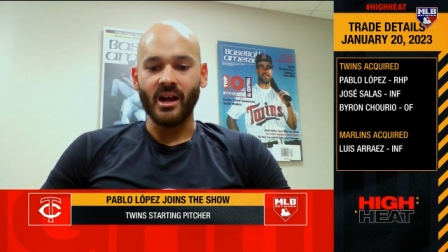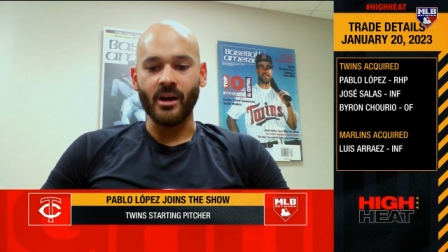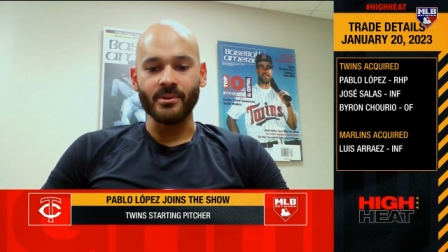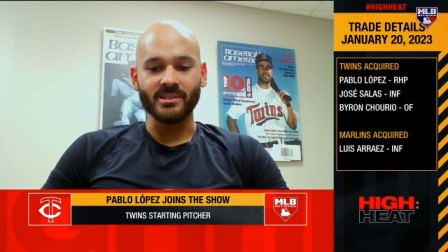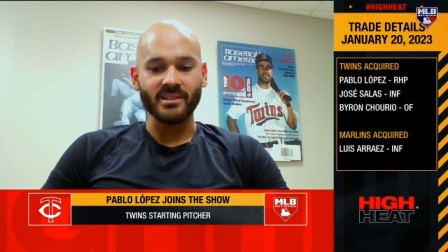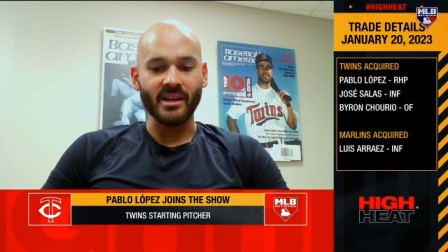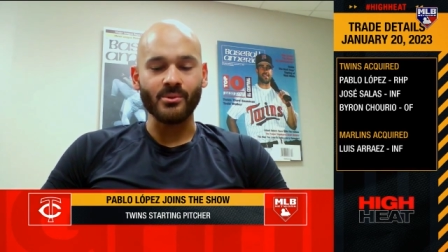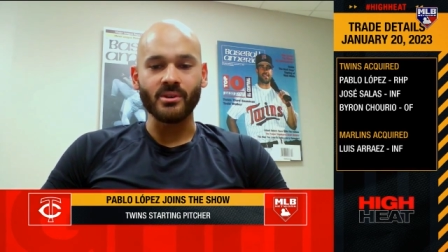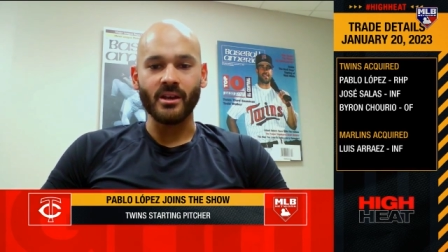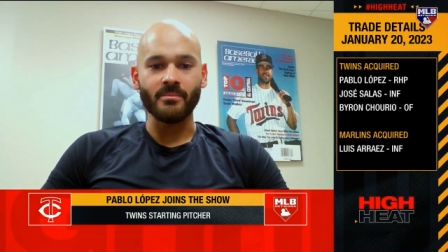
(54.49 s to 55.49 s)
obviously, I
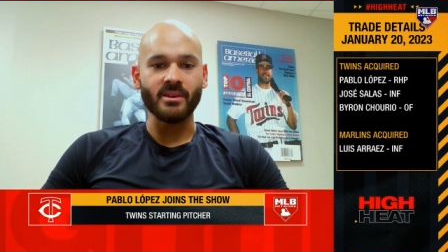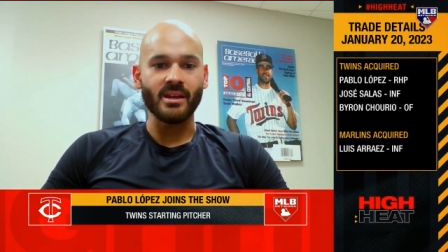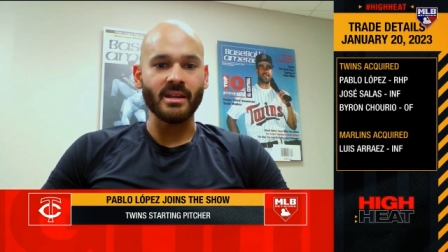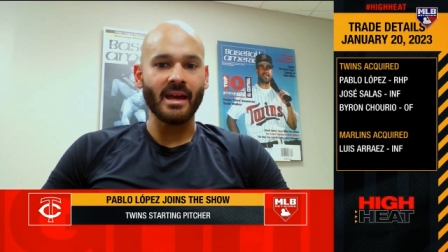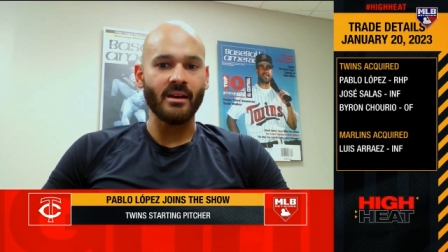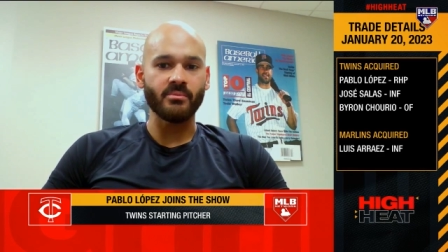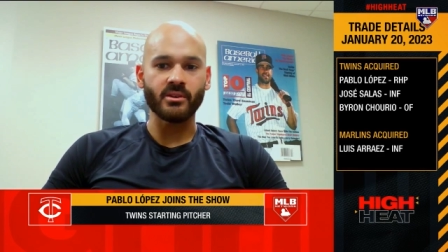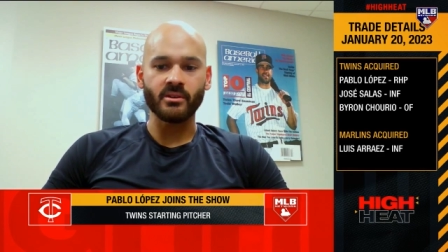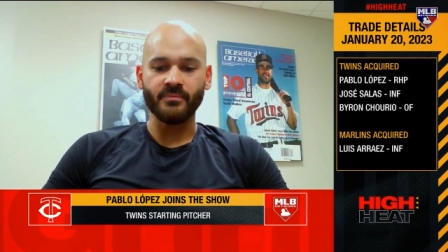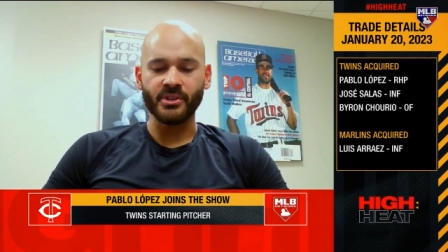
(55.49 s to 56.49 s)
could not be any
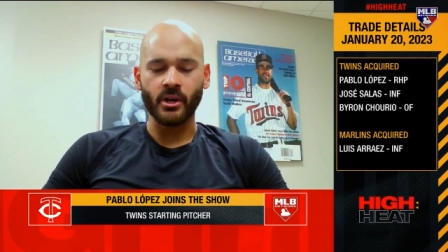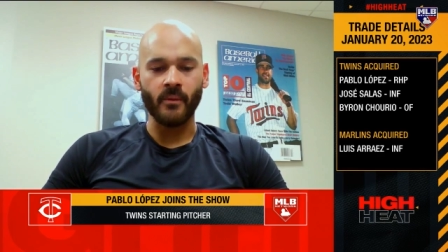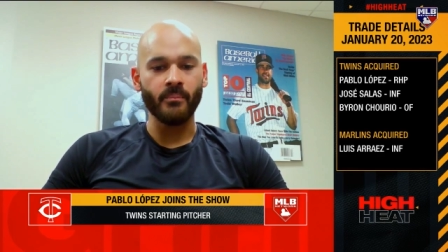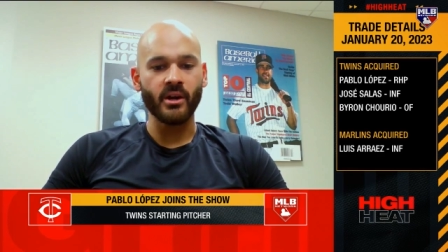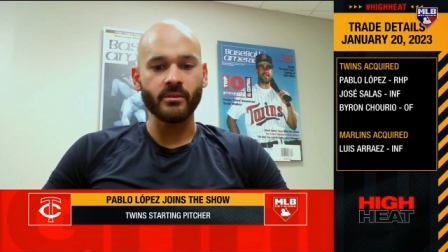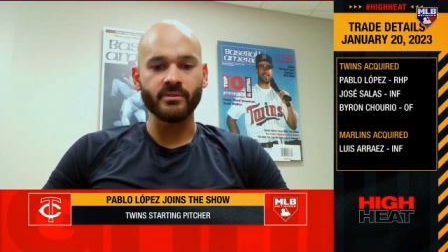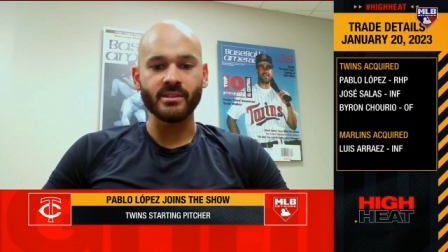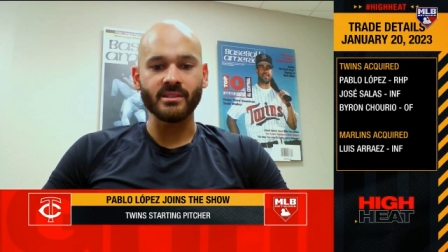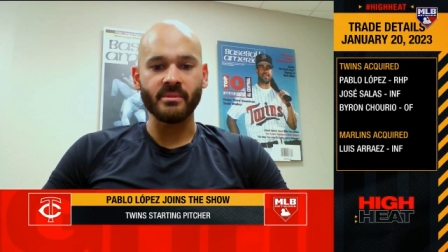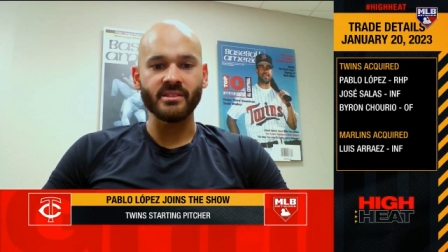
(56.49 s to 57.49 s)
happier. You know, I'm part of
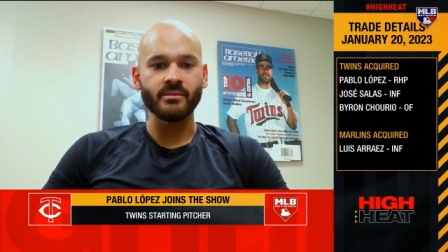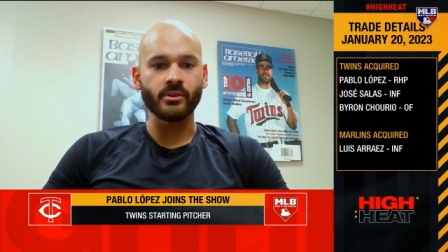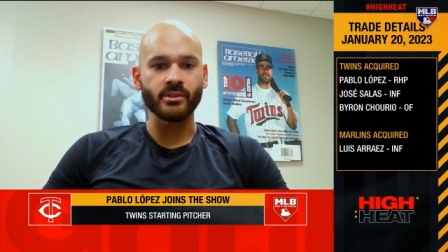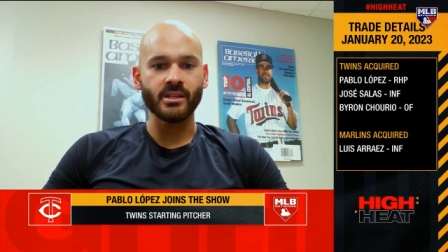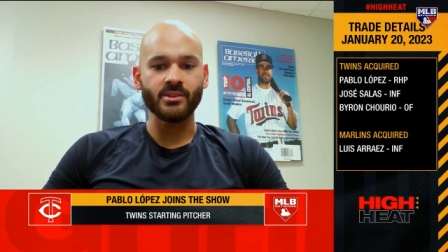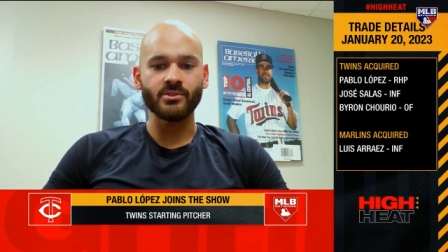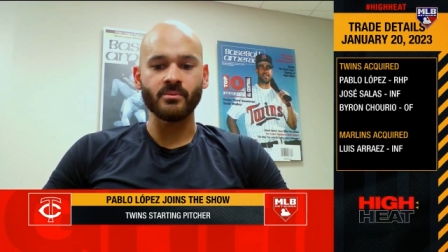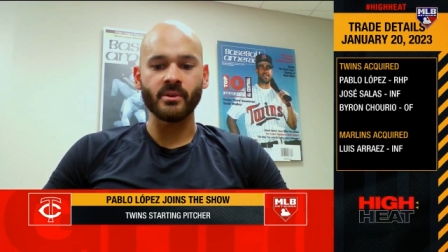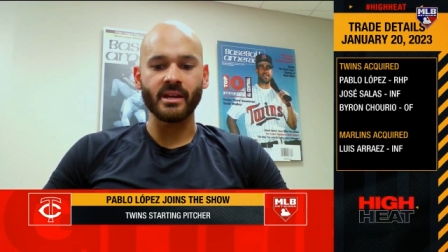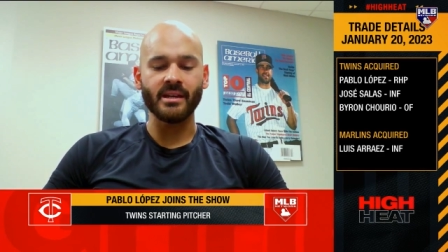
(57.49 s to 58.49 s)
this amazing rotation
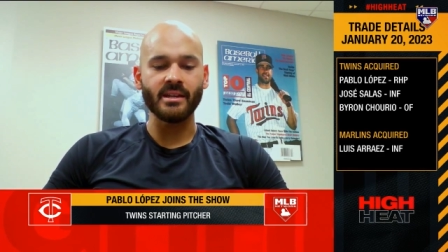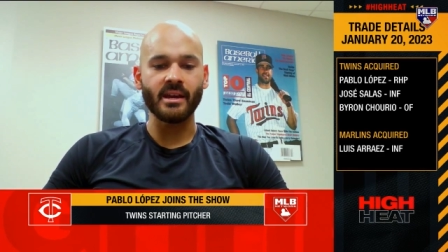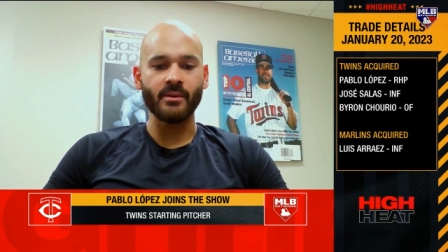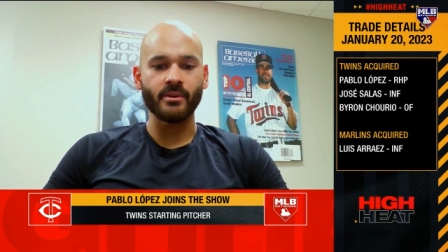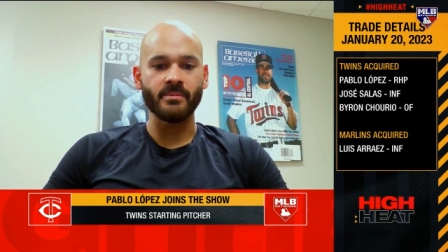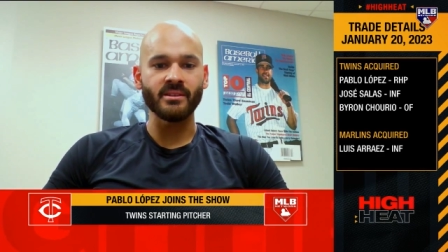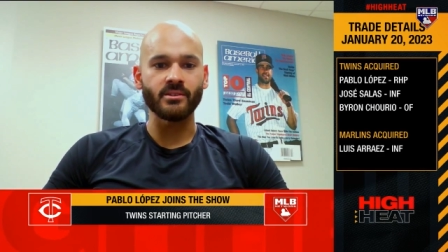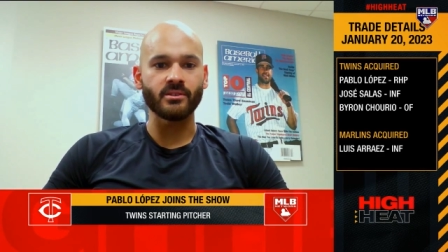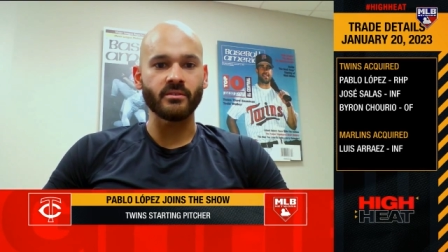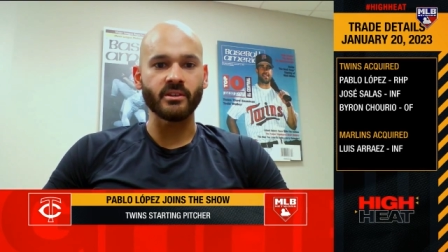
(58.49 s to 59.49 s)
where any guy would have been
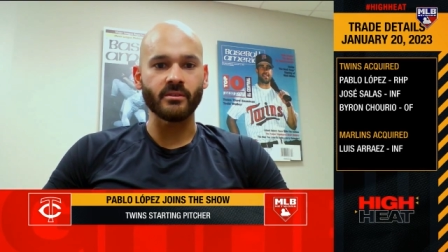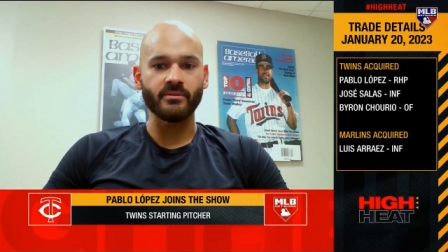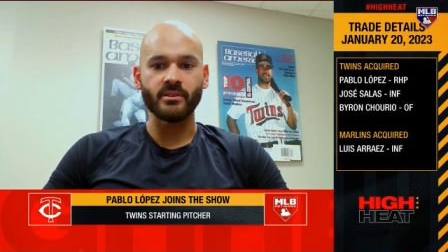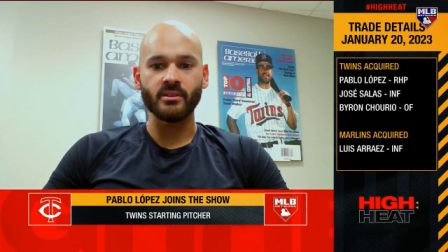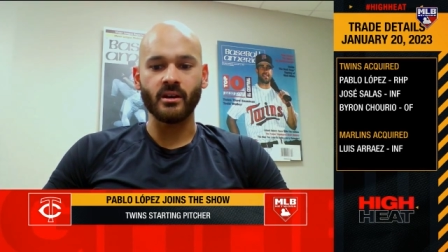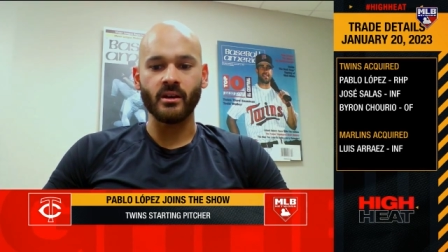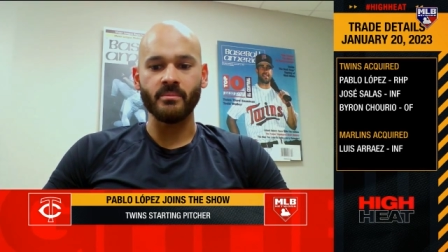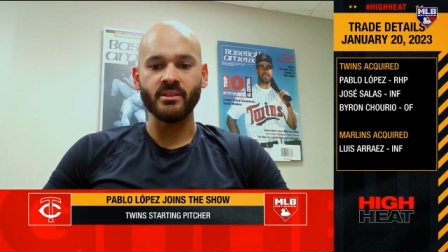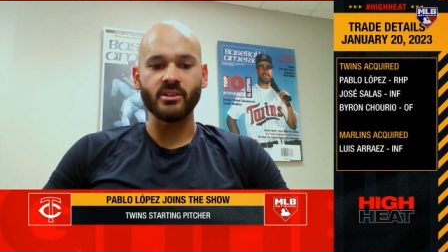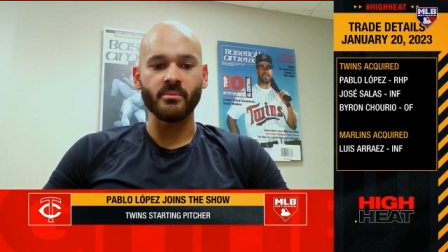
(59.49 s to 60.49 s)
deserving of the, uh,
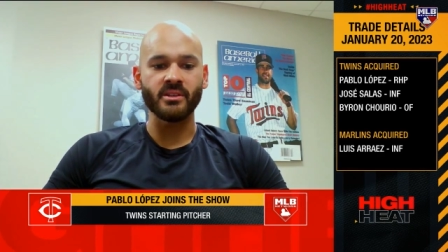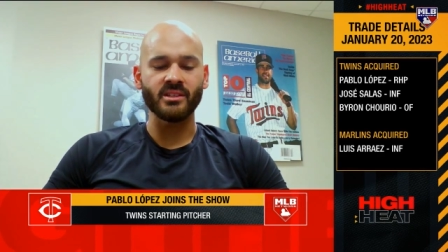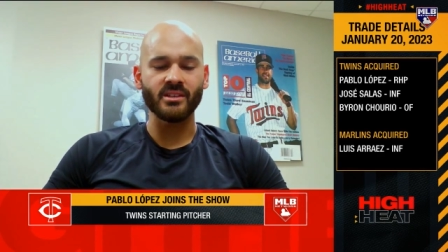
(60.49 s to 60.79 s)
being the opening